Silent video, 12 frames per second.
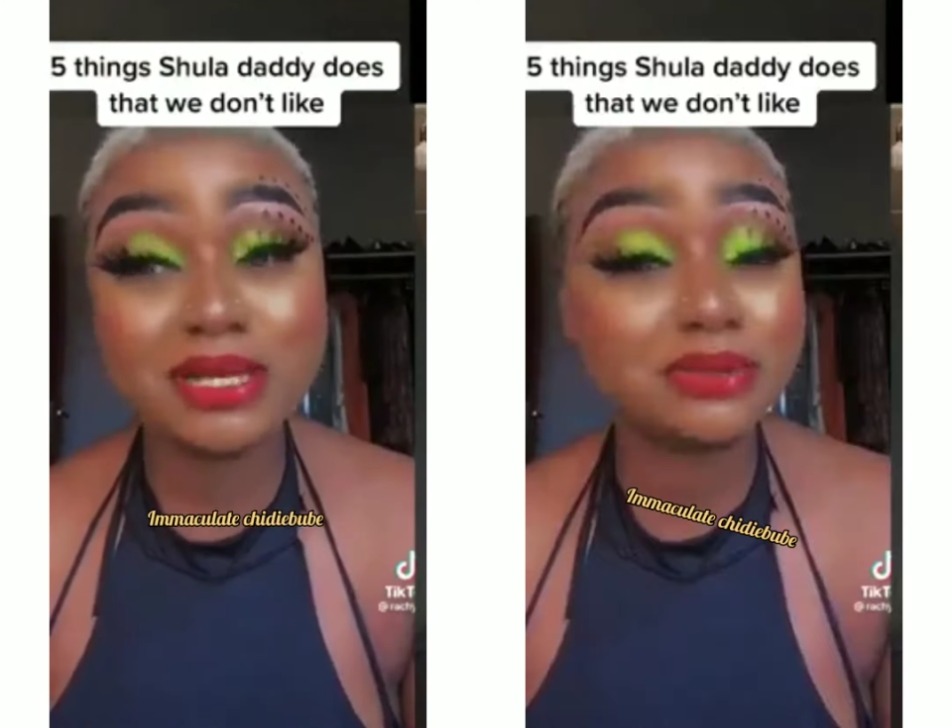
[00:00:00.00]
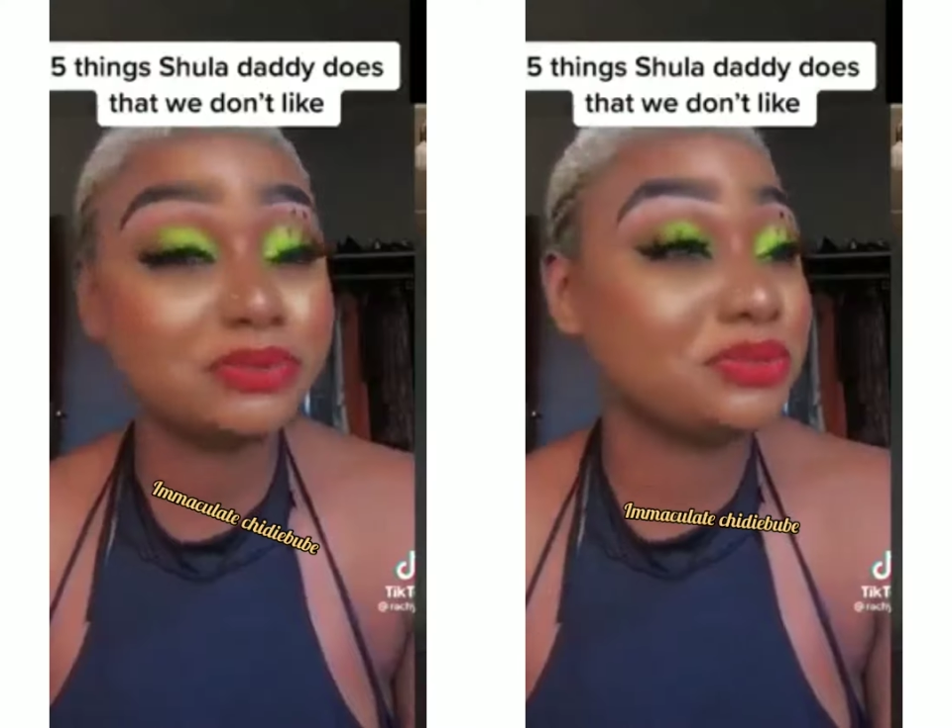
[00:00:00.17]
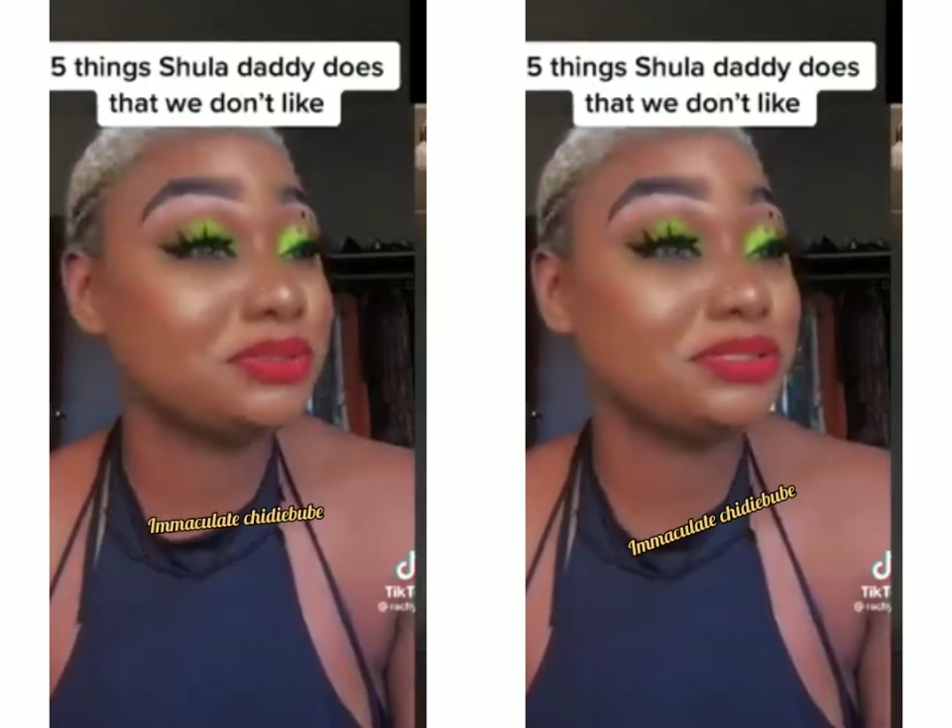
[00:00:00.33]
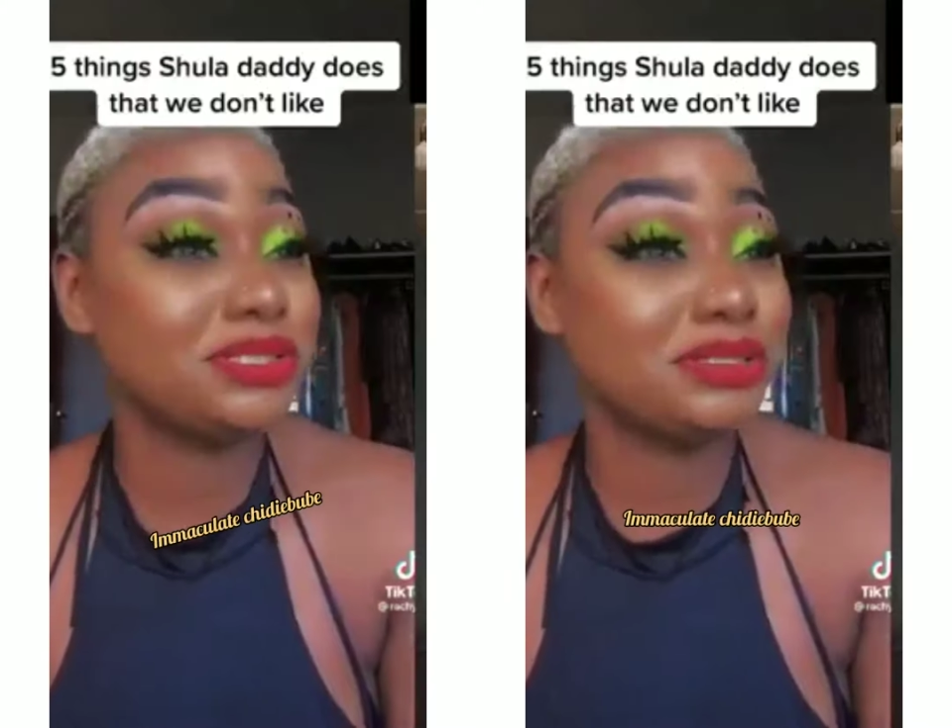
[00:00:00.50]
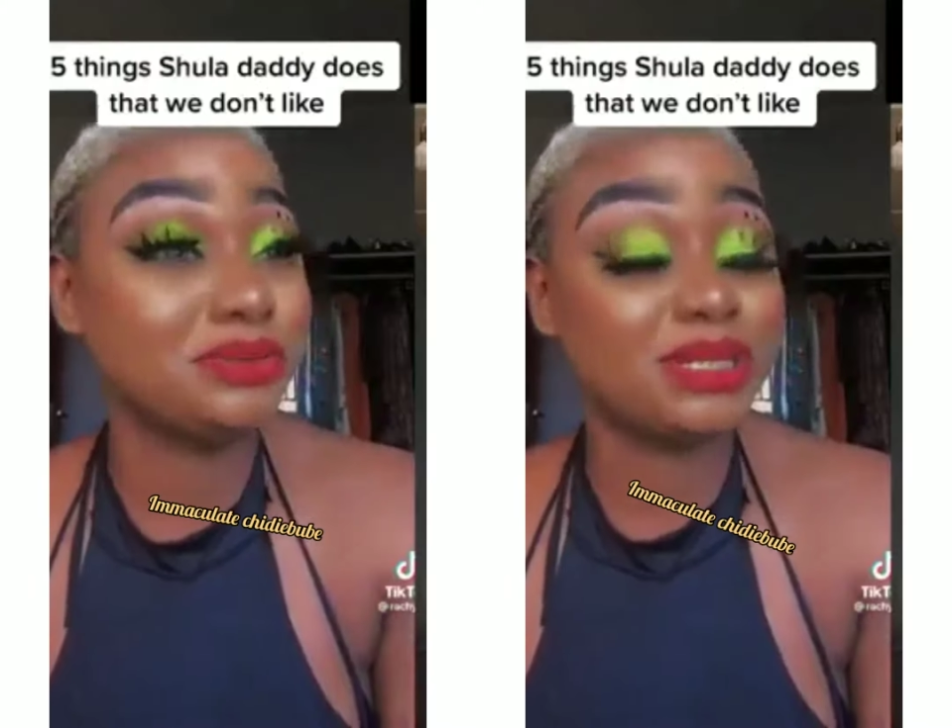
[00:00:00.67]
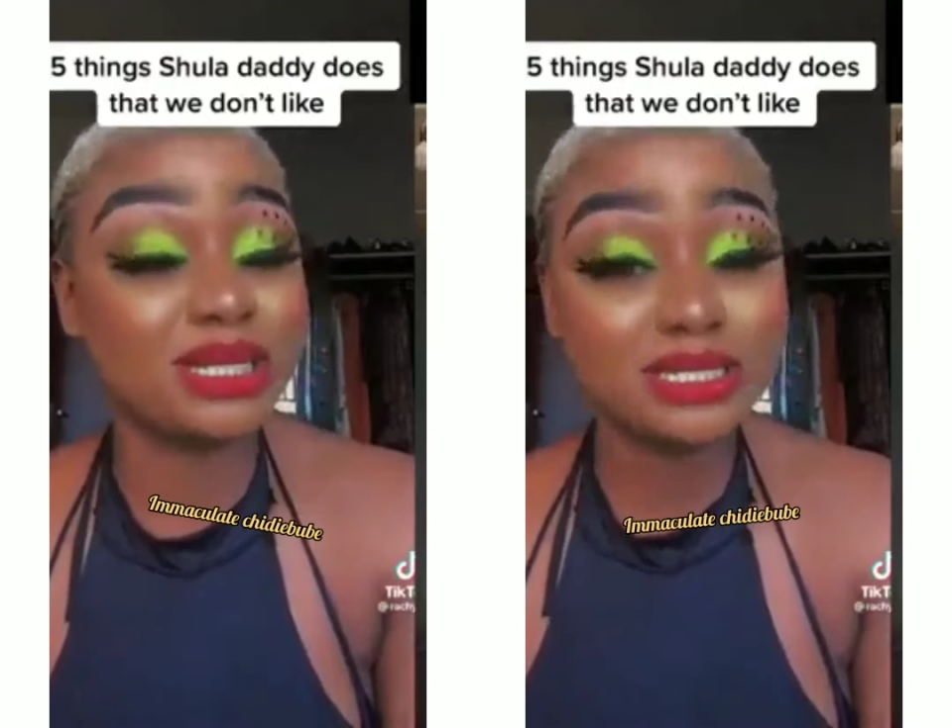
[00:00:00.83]
I don't want to see
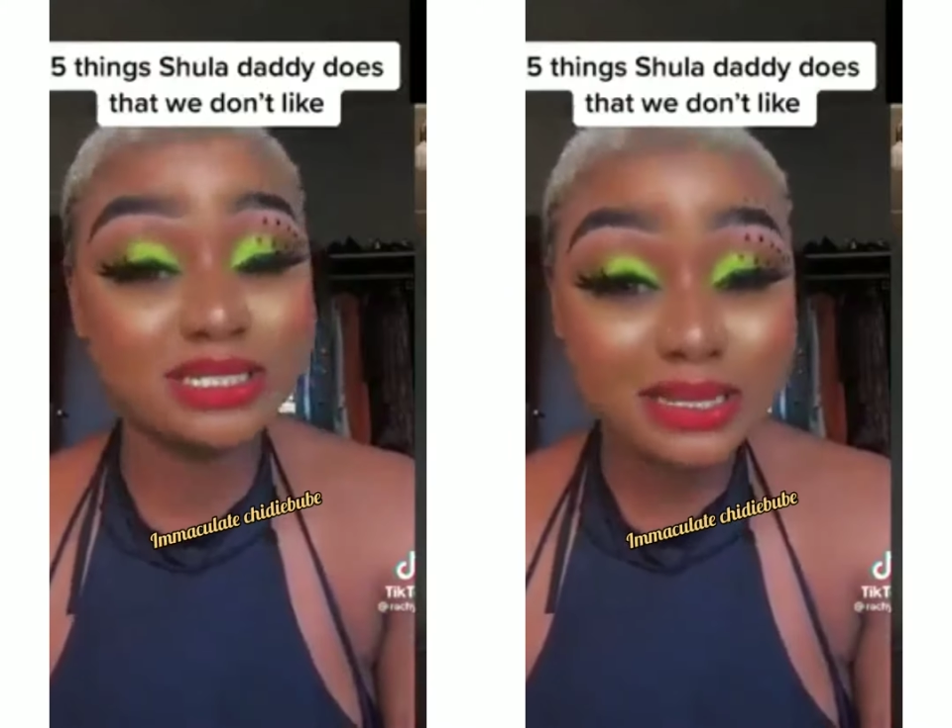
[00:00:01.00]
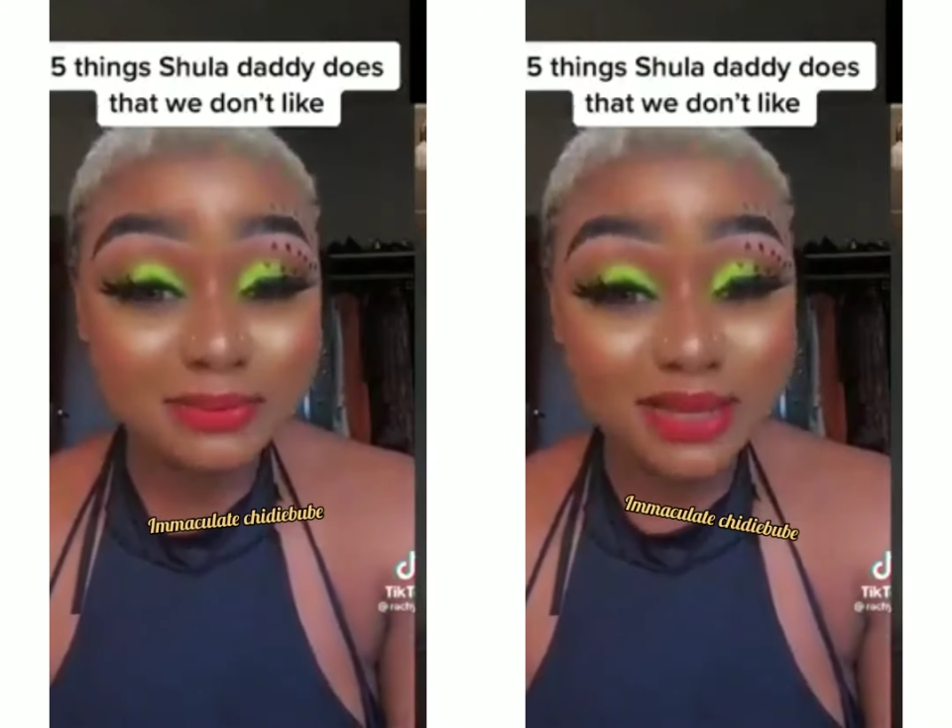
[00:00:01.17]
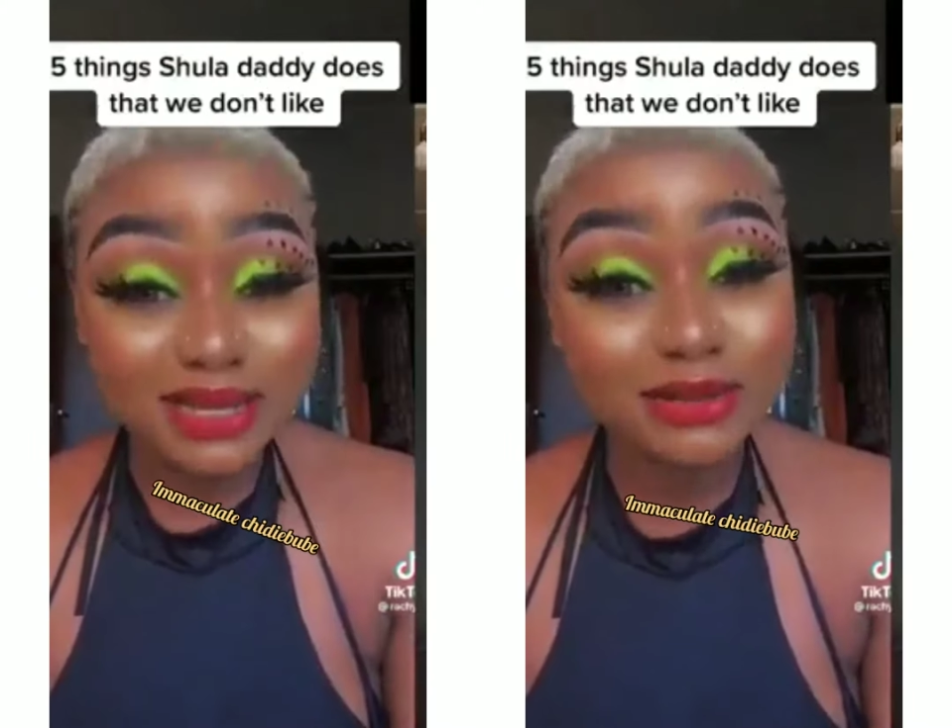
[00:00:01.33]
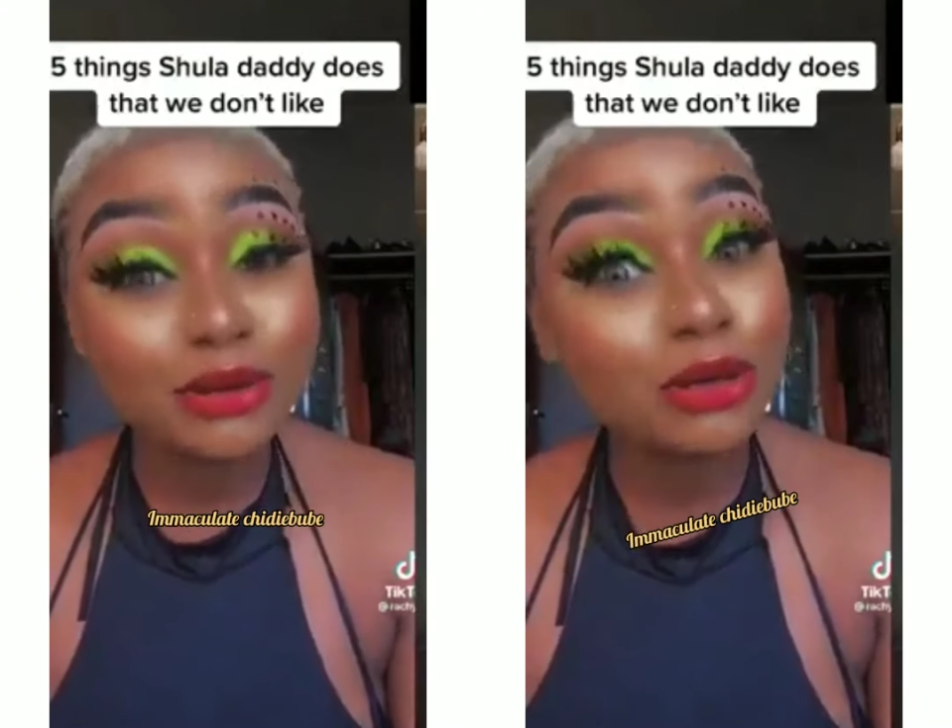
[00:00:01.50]
you with another man.